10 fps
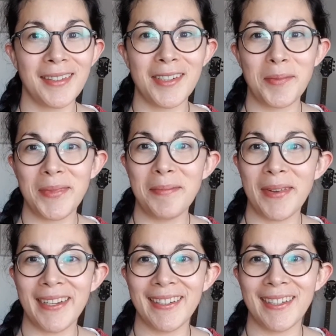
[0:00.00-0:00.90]
to me
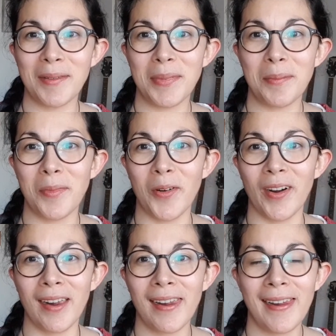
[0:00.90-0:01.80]
made it a bit
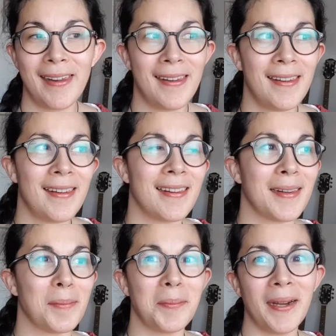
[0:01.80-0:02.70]
more
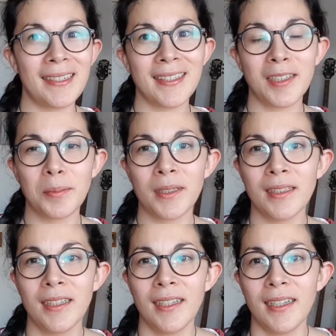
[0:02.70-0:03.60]
palatable.